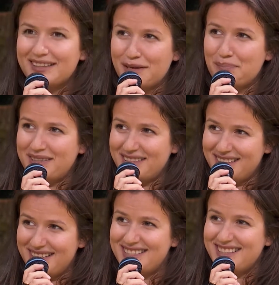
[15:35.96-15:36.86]
keep it
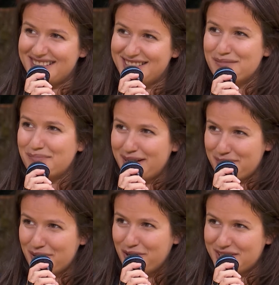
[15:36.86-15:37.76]
easy and simple
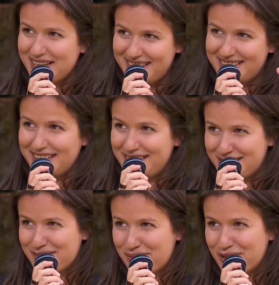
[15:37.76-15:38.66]
approach, like the
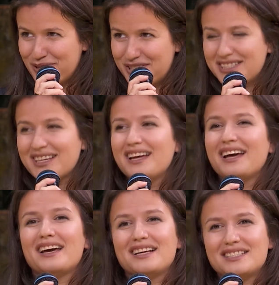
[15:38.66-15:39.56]
KISS approach,
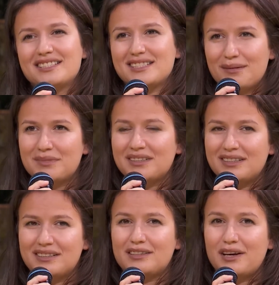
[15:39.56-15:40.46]
is something
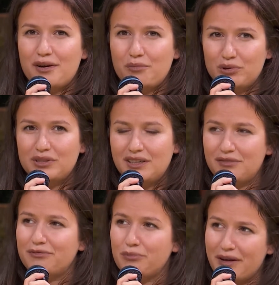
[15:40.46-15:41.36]
that would
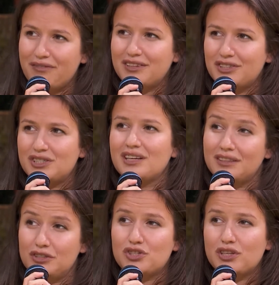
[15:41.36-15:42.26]
give wave energy
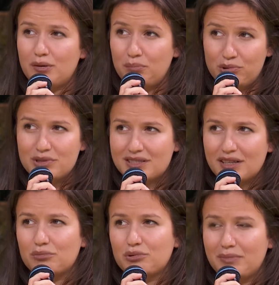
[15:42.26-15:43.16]
an additional boost
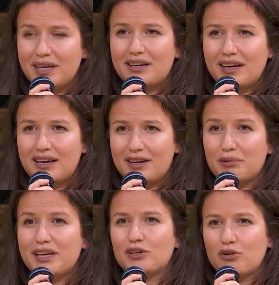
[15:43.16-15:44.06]
and would make
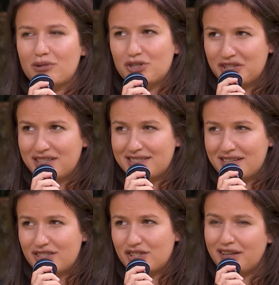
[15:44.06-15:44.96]
create the
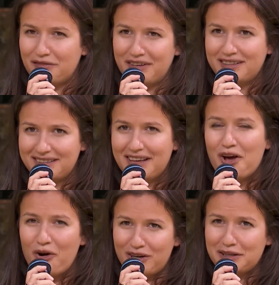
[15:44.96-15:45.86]
commercialization. I think that
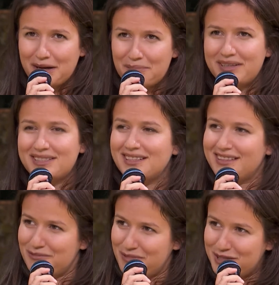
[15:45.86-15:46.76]
all the companies
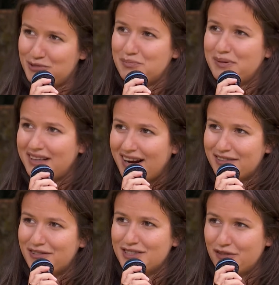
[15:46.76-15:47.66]
that went to spend
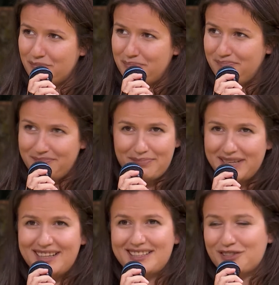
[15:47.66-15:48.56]
hundreds of
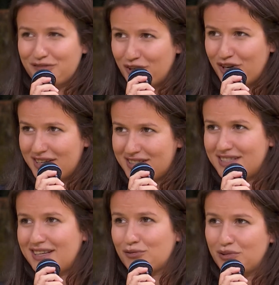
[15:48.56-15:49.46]
billions of dollars
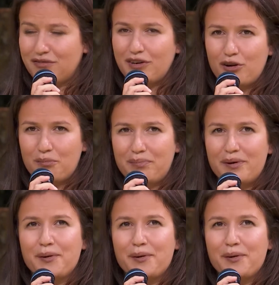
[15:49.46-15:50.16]
to develop